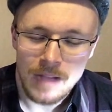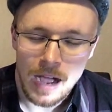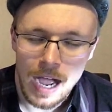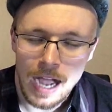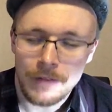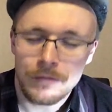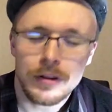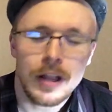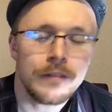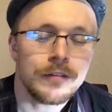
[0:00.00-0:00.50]

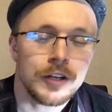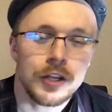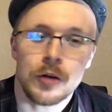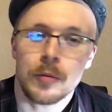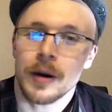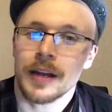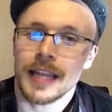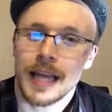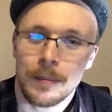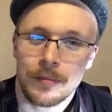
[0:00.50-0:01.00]
I've loved
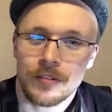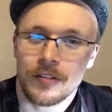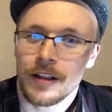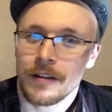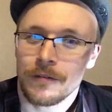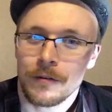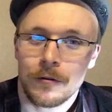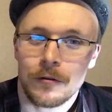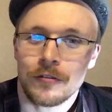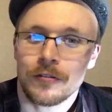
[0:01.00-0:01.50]
humoring them since
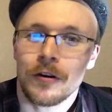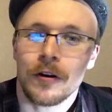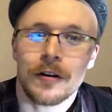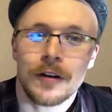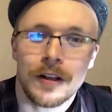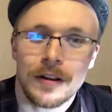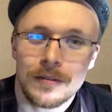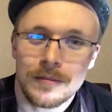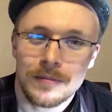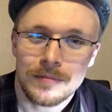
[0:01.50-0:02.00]
I first
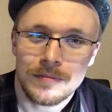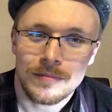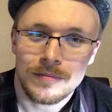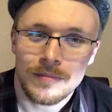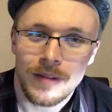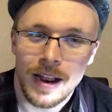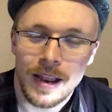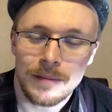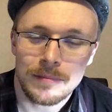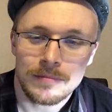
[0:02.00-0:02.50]
started,
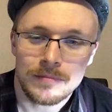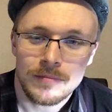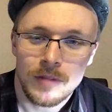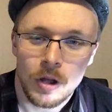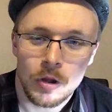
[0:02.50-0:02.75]
right?